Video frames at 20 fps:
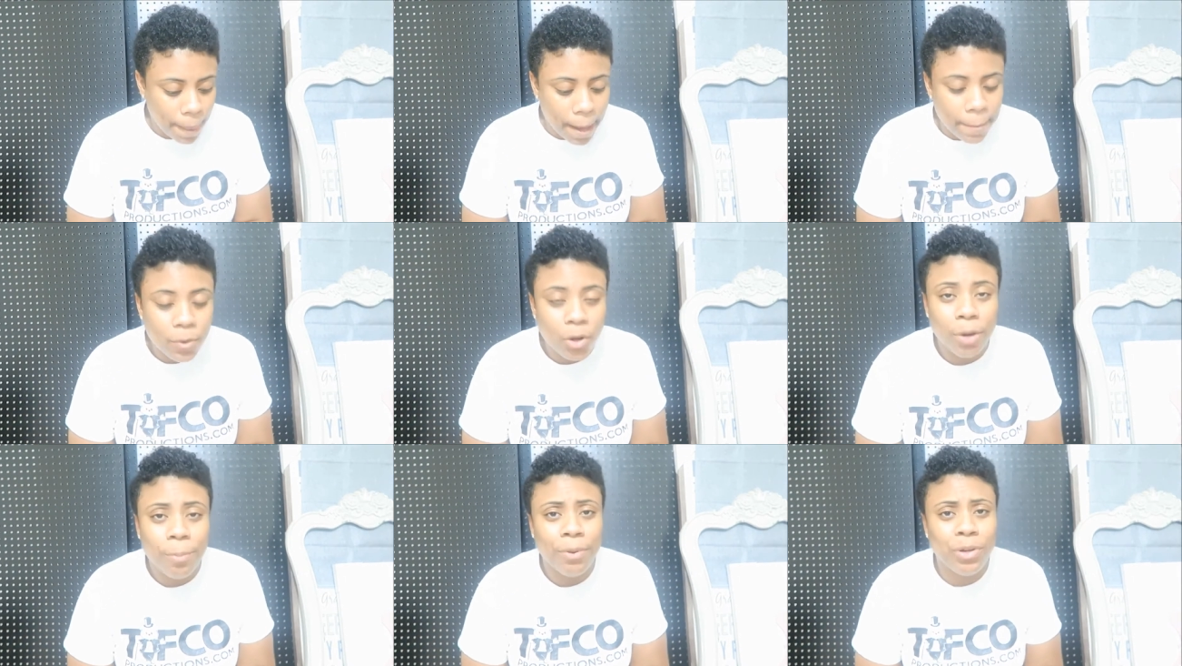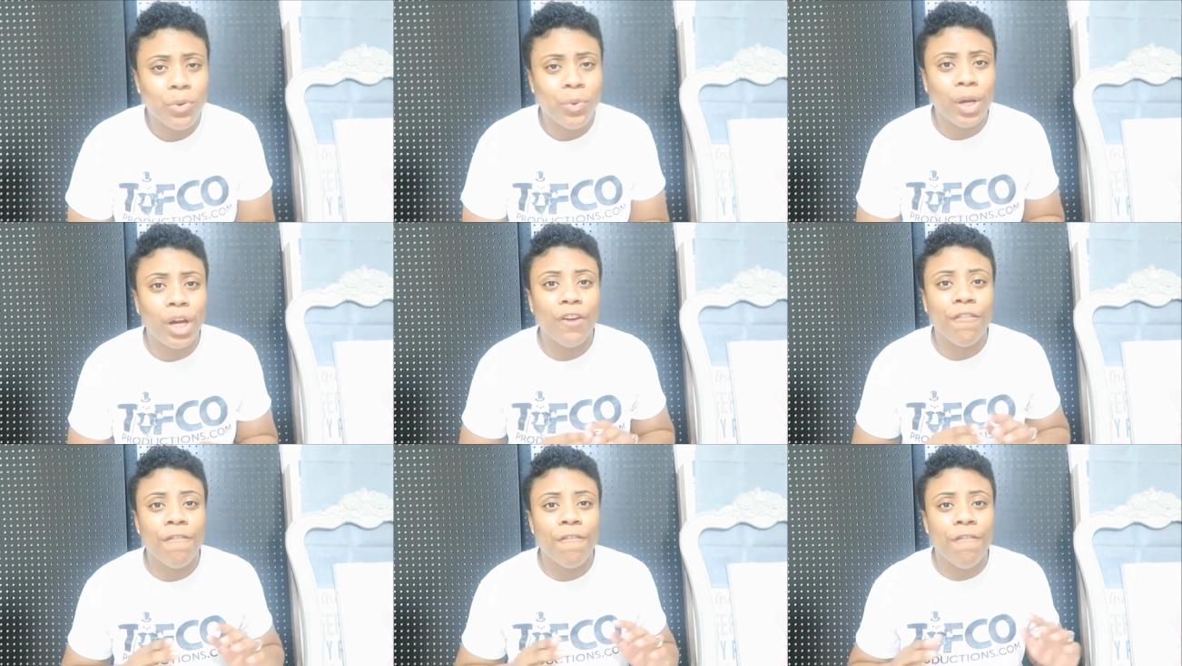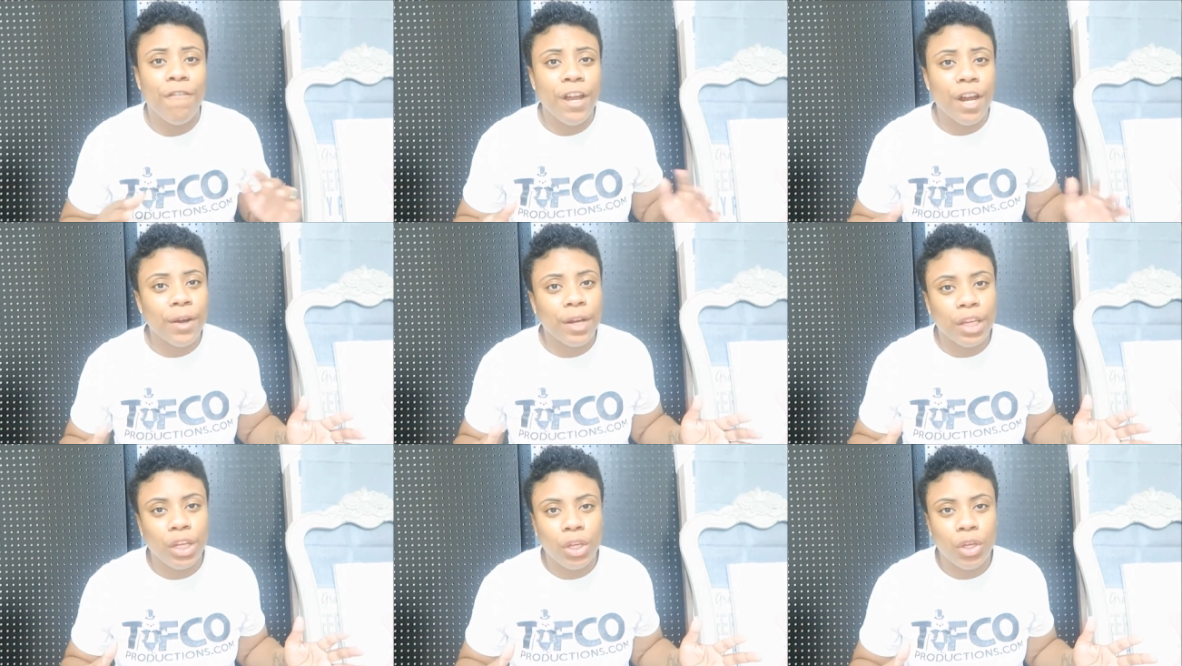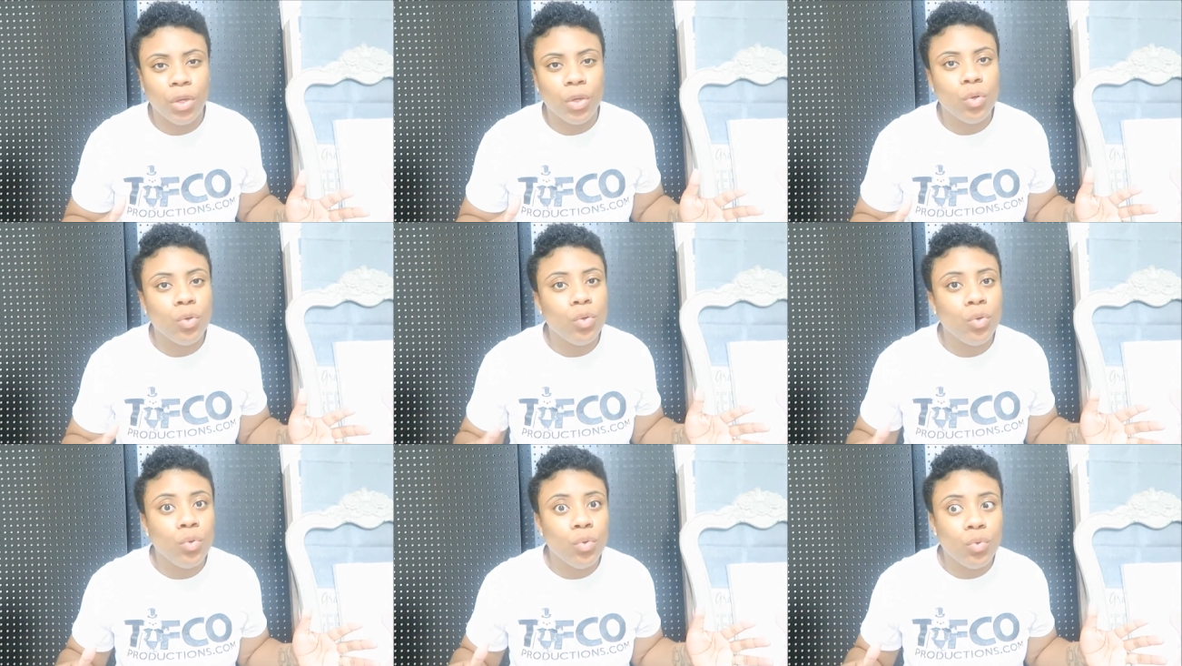I'm going to be doing a very
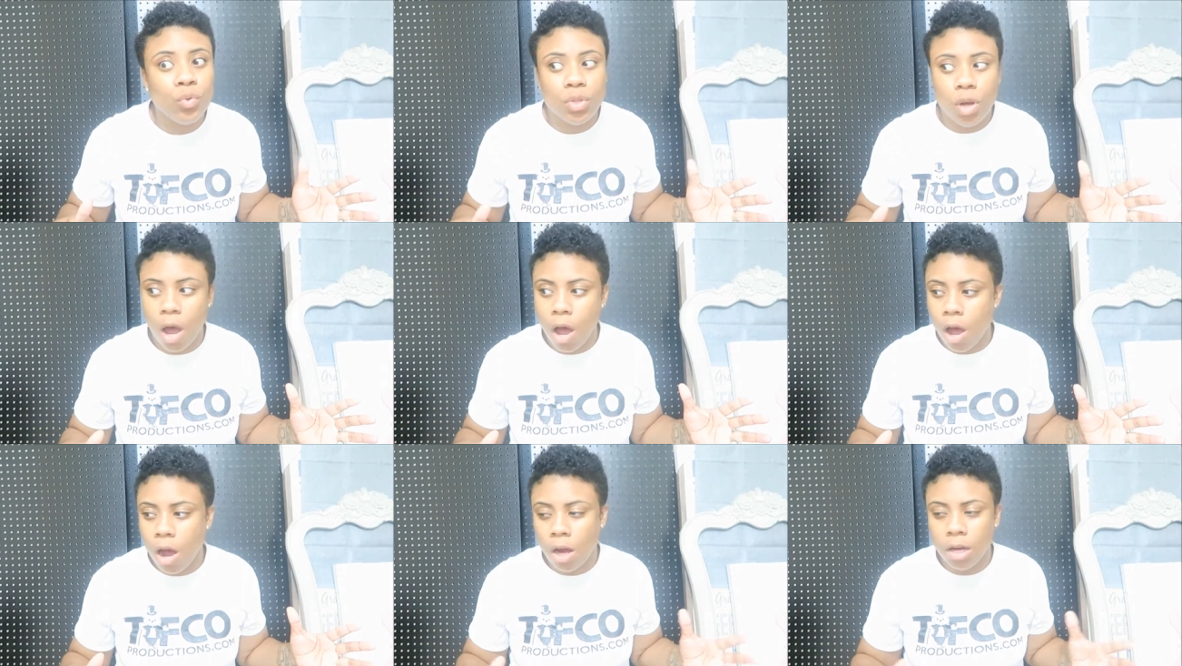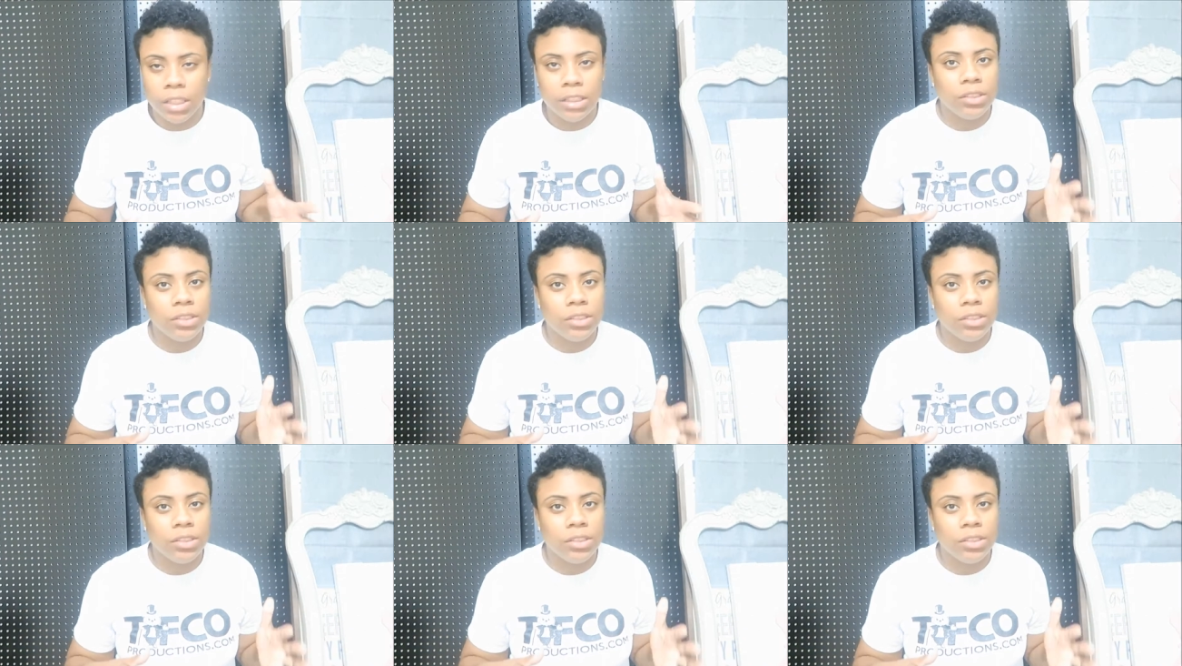huge haul.